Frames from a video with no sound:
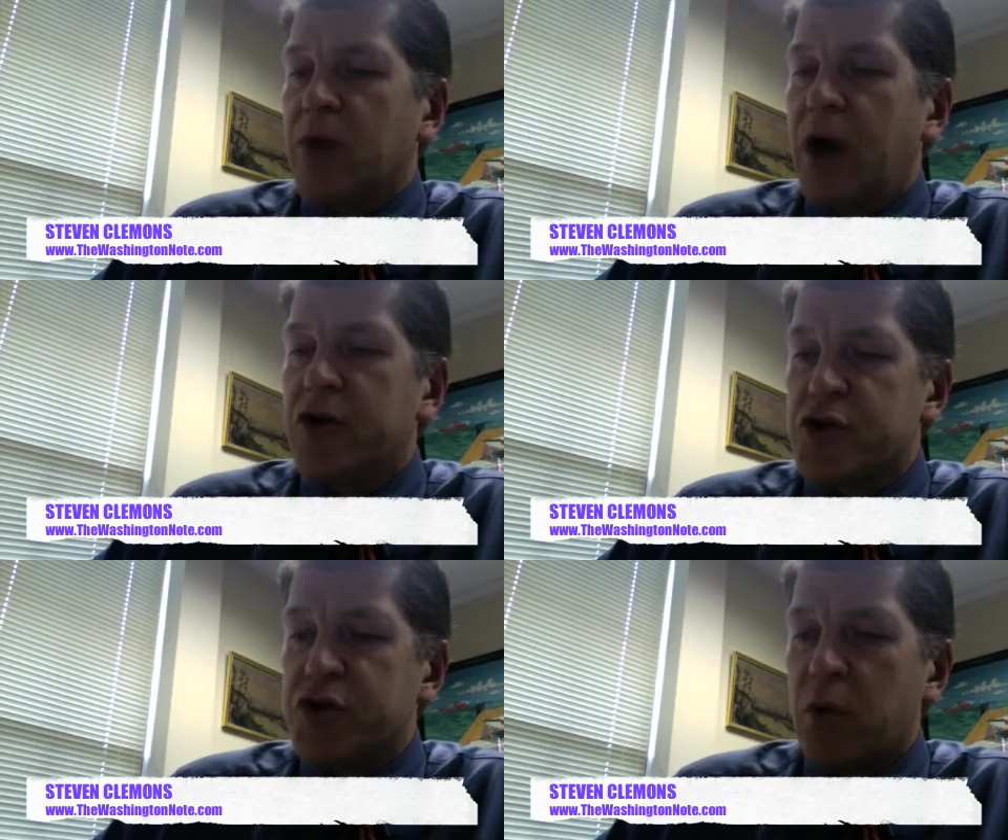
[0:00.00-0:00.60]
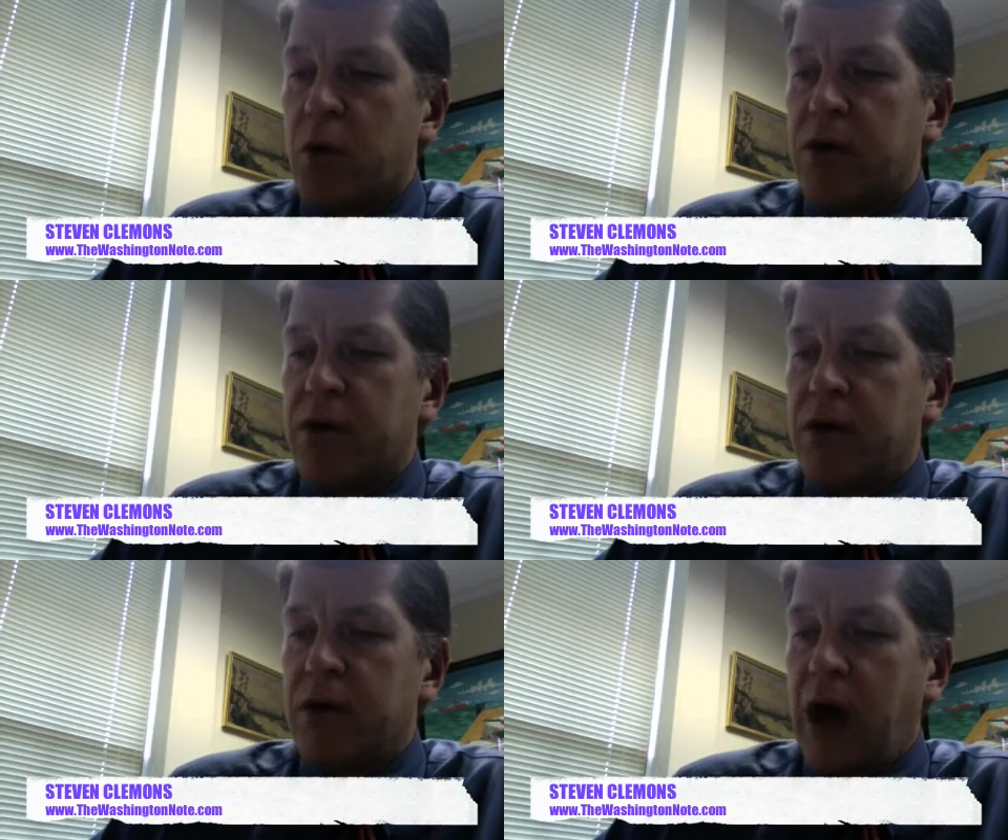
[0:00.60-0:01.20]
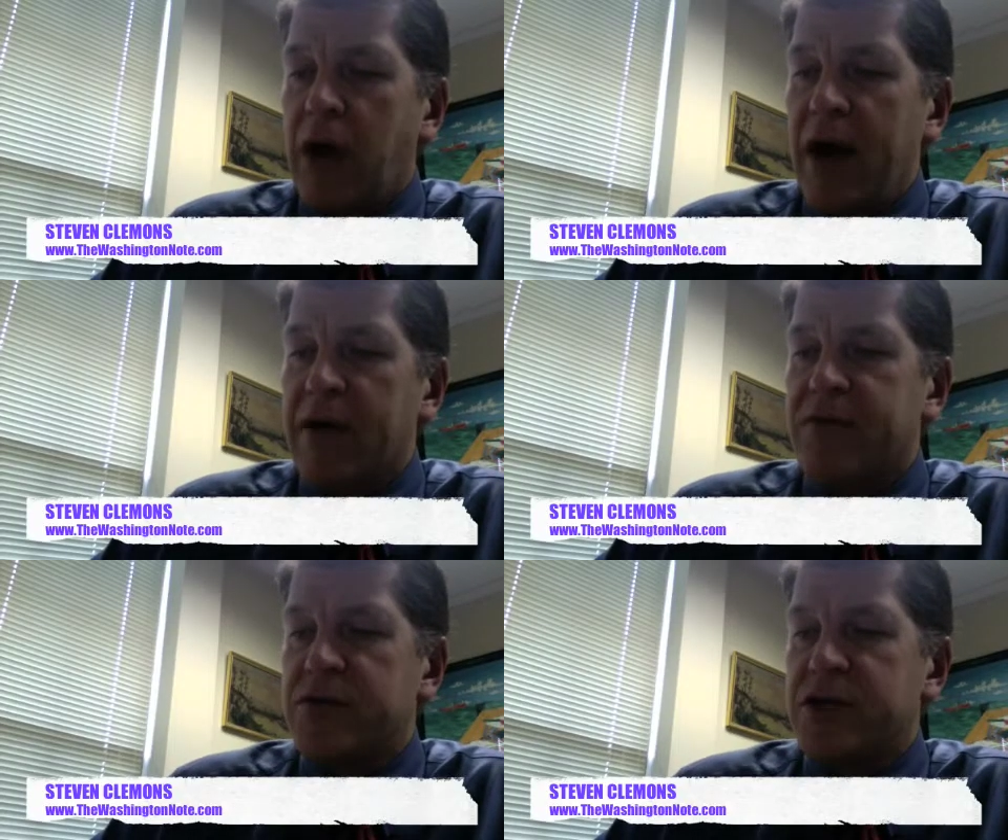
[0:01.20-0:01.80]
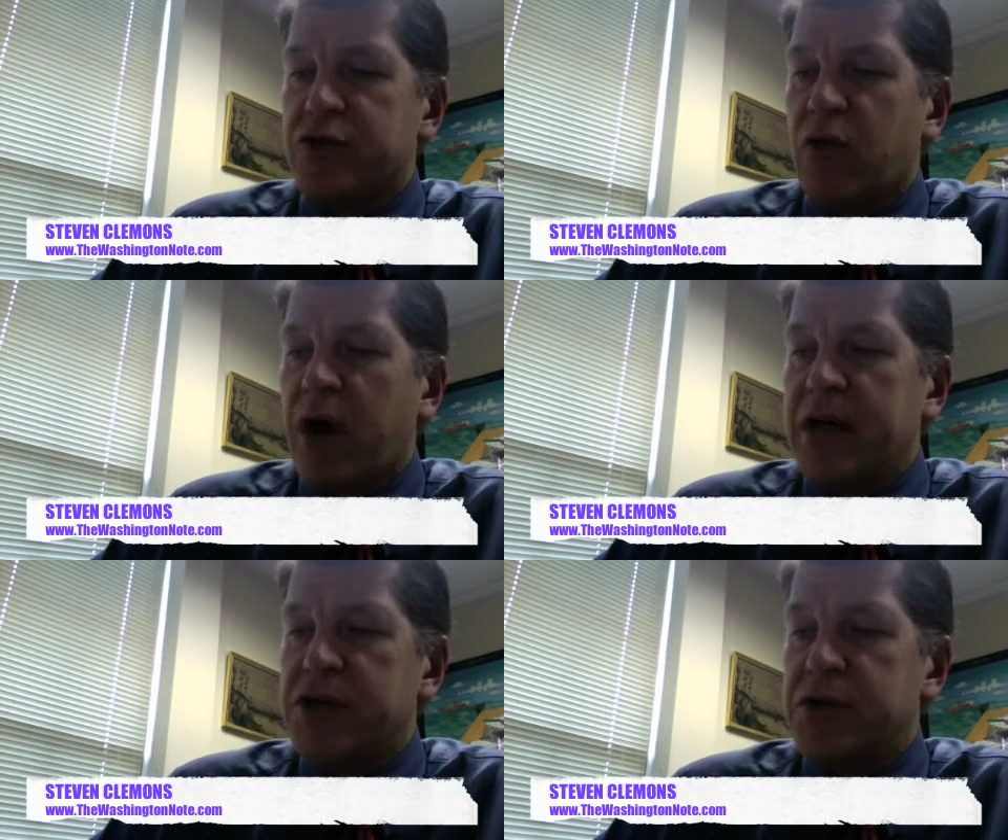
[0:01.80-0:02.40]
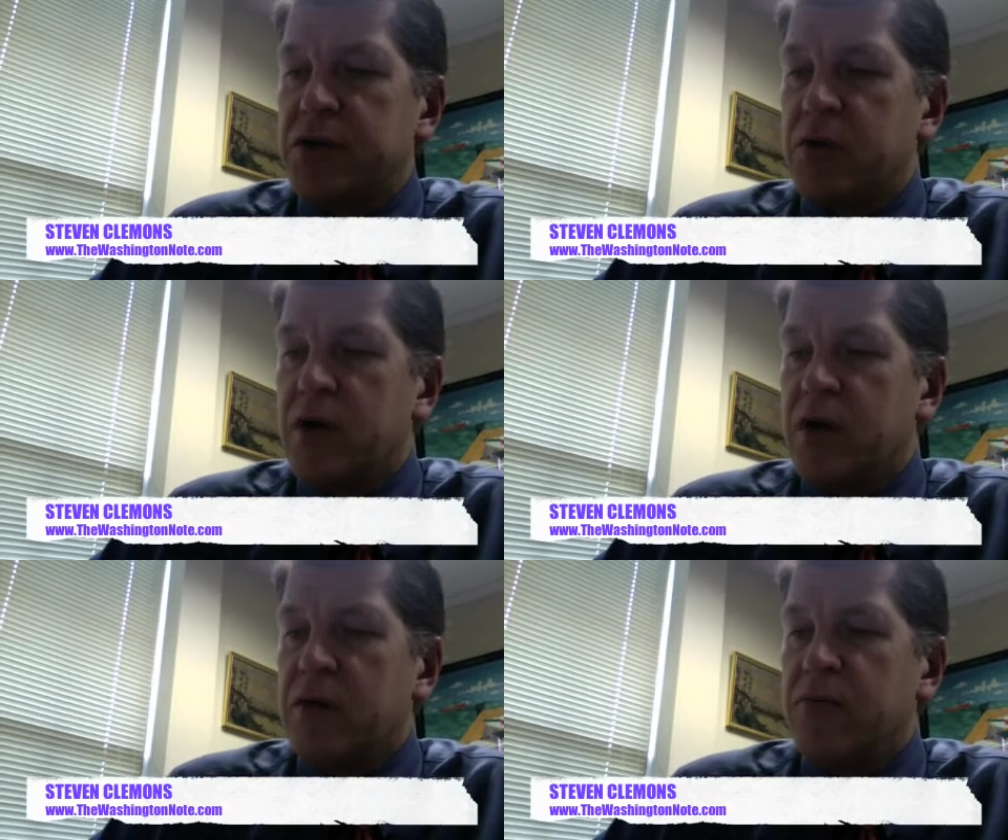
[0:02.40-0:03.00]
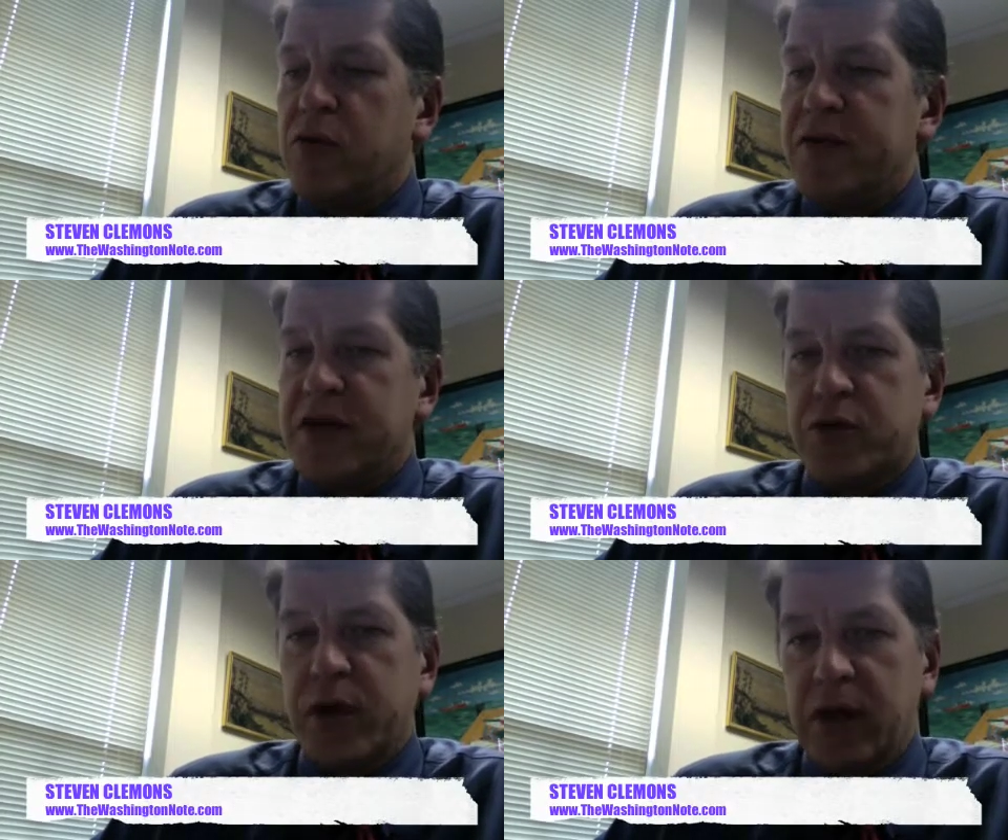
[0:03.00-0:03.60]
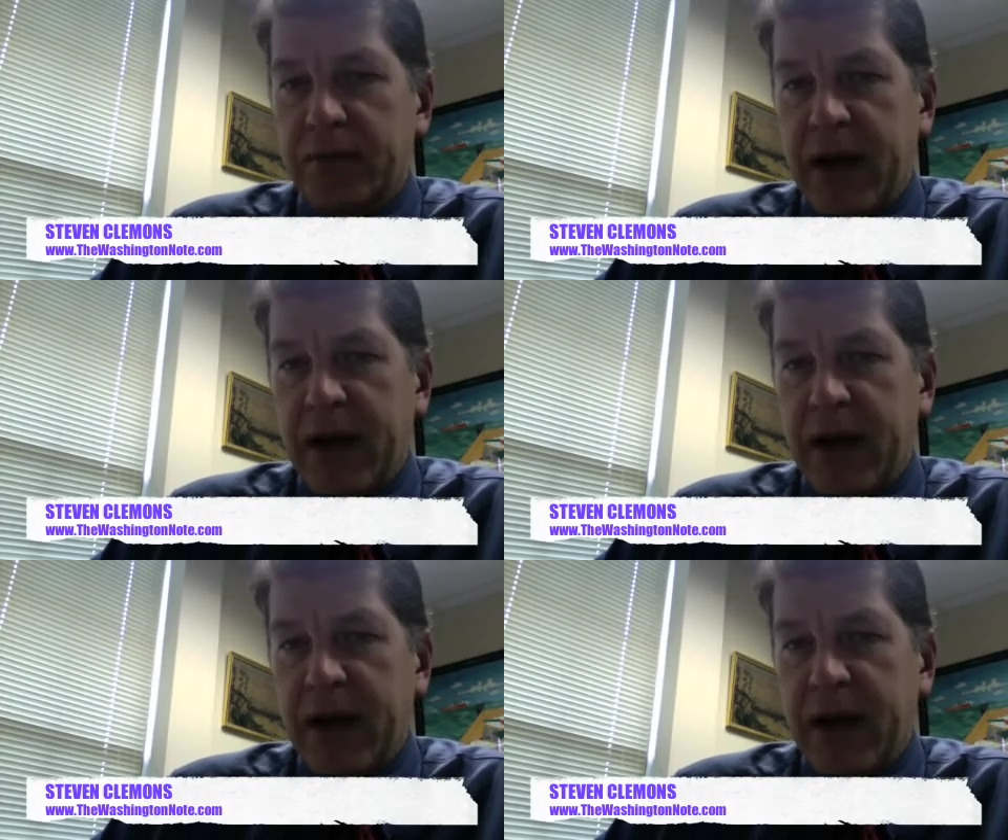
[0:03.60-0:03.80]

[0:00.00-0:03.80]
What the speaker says: underscored our efforts in trying to move Israel and